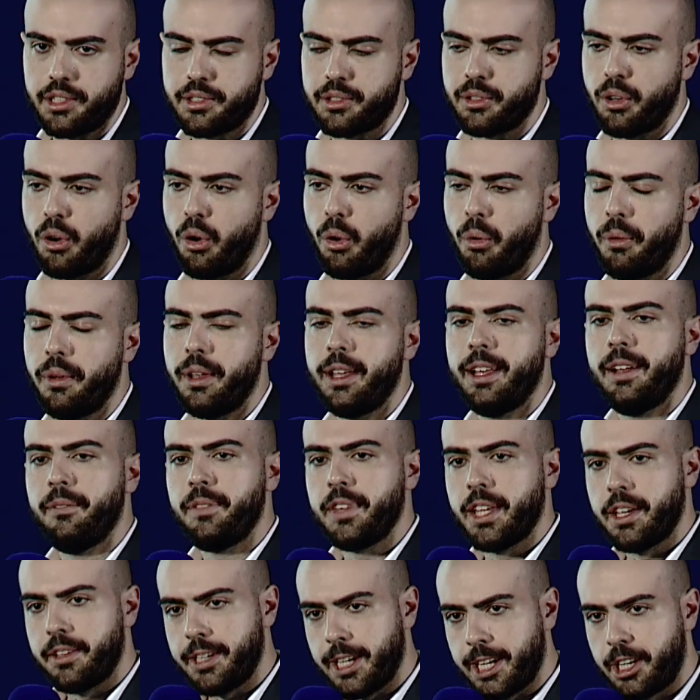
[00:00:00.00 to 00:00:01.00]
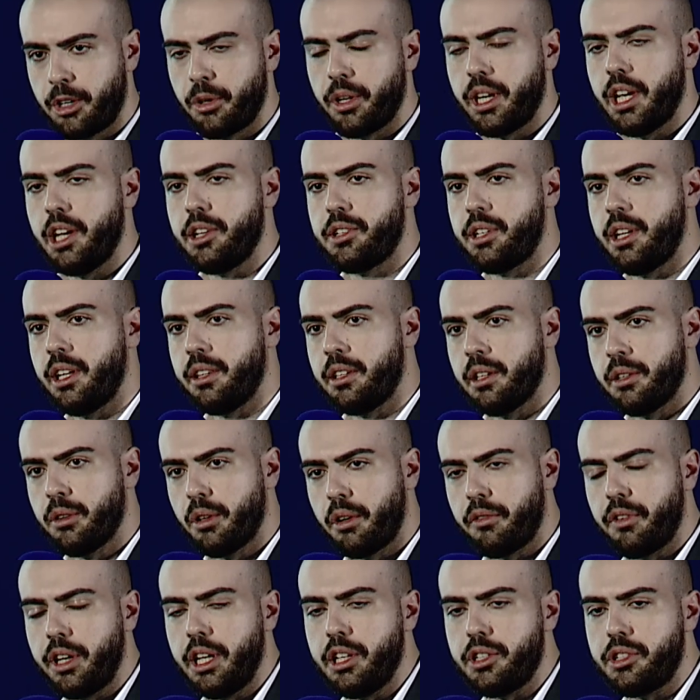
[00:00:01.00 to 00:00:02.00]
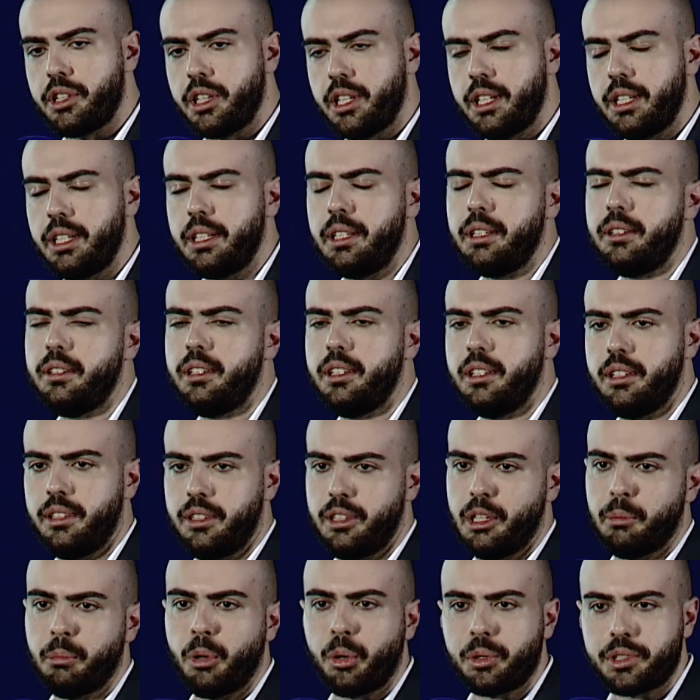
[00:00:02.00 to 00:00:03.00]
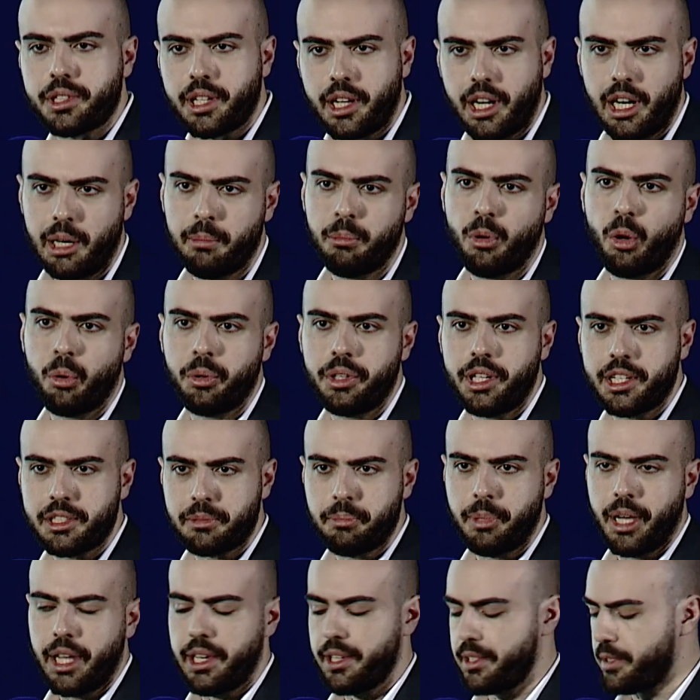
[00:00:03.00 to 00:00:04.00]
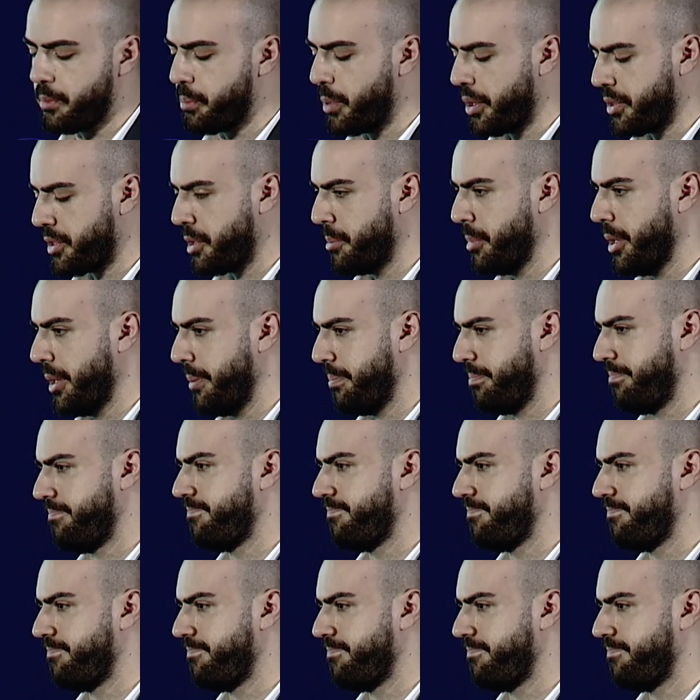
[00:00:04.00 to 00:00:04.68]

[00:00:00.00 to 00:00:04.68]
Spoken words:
So regulation and innovation, the most harmonious balance possible.